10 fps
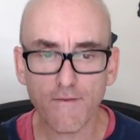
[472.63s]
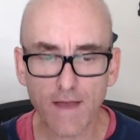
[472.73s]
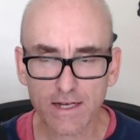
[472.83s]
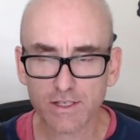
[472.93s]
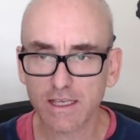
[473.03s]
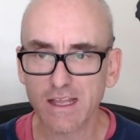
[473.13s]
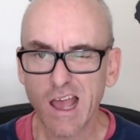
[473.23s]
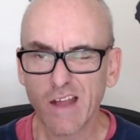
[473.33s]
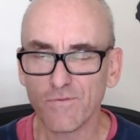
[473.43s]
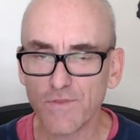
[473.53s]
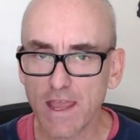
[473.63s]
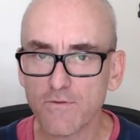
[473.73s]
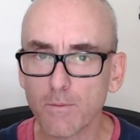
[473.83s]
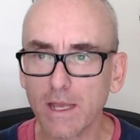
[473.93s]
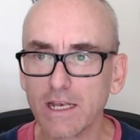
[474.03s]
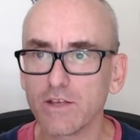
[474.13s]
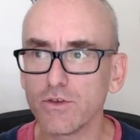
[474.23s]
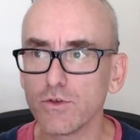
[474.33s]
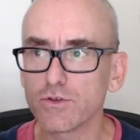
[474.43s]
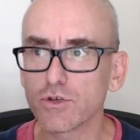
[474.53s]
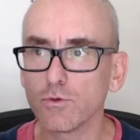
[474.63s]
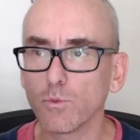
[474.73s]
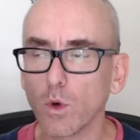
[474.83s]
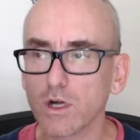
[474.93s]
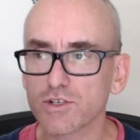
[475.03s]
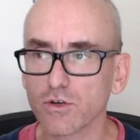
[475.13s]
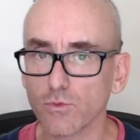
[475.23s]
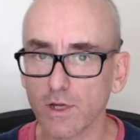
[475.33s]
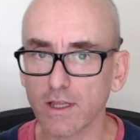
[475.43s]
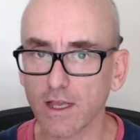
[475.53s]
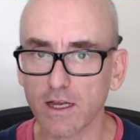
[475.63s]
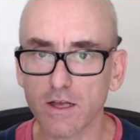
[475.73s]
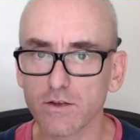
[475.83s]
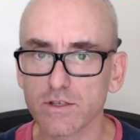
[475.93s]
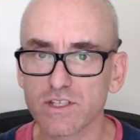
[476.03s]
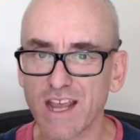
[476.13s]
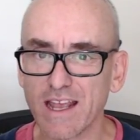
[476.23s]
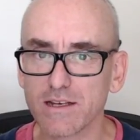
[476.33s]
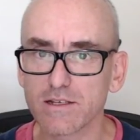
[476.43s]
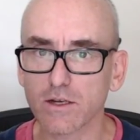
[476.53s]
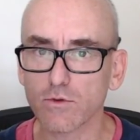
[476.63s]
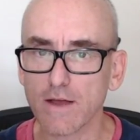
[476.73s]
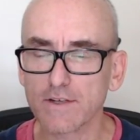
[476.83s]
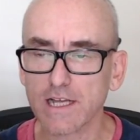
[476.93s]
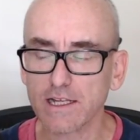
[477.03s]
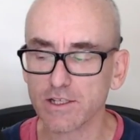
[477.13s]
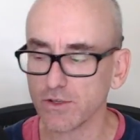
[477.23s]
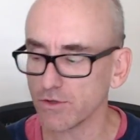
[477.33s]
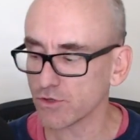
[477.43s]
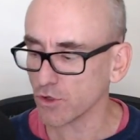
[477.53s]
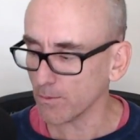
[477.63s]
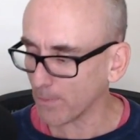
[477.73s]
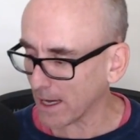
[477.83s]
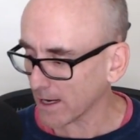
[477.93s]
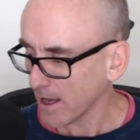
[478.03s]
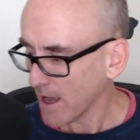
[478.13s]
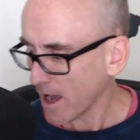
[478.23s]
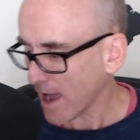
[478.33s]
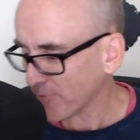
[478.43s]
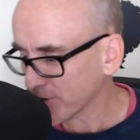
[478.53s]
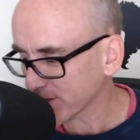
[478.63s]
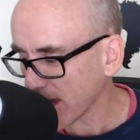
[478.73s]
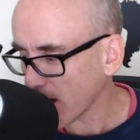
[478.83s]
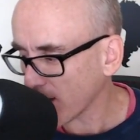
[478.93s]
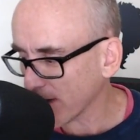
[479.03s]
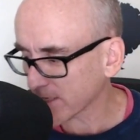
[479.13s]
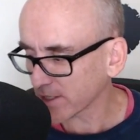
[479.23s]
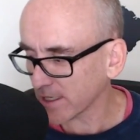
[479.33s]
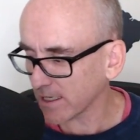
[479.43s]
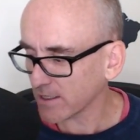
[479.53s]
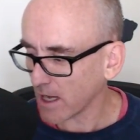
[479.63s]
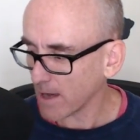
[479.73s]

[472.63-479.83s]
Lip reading: I've actually never been a YouTube watcher, really. I don't tend to gravitate to YouTube. But I have to say, I've actually...